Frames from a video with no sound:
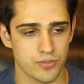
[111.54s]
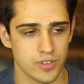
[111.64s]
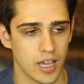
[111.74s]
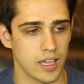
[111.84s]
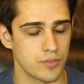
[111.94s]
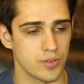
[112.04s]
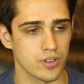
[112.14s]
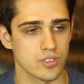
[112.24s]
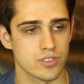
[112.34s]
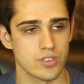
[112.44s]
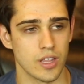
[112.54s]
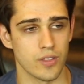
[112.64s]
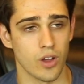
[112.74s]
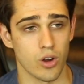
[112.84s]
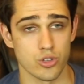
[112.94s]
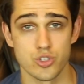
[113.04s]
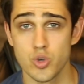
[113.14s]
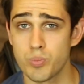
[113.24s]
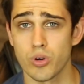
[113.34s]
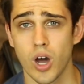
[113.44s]
8 fields that are
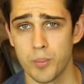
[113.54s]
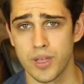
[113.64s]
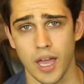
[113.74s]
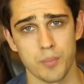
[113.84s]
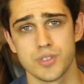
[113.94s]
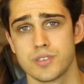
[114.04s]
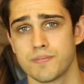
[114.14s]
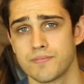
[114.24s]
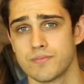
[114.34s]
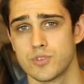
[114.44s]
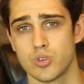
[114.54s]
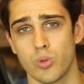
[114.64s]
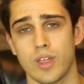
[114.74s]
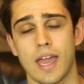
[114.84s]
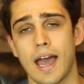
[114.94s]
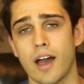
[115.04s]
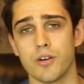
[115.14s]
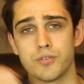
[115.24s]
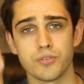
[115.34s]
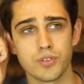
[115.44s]
super upkept. So they
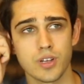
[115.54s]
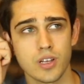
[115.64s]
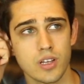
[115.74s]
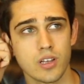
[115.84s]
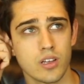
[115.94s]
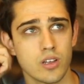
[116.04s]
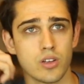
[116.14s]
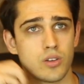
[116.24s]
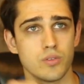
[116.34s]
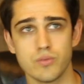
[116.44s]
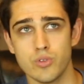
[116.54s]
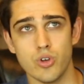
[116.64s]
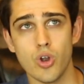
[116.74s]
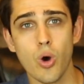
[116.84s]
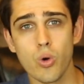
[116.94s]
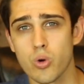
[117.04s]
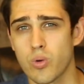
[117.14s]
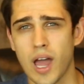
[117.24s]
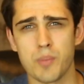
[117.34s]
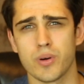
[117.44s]
have no
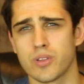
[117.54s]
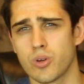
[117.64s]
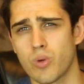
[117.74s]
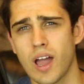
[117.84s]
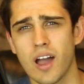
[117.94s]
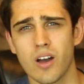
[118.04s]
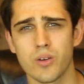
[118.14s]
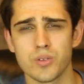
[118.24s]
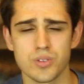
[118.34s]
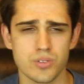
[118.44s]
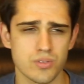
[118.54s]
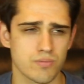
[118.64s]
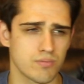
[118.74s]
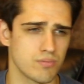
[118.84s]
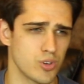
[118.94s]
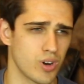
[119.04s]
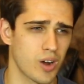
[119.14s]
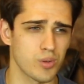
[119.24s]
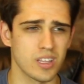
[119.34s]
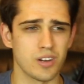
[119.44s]
crap on the ground. You're
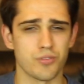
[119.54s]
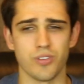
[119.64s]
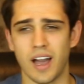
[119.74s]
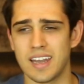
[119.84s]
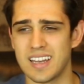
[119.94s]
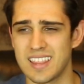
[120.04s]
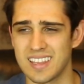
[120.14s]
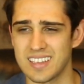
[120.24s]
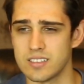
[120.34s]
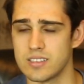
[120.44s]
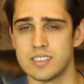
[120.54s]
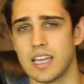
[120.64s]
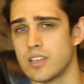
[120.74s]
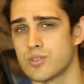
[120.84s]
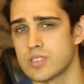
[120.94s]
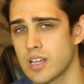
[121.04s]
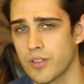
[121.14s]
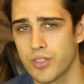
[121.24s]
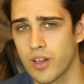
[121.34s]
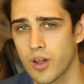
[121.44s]
not really going to find anything dangerous
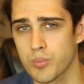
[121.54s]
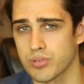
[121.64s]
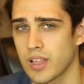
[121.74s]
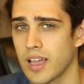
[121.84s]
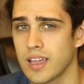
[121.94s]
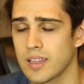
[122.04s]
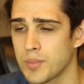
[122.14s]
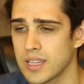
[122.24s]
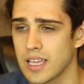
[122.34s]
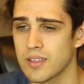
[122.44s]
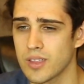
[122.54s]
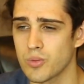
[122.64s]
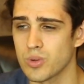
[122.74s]
out there planned. I mean, they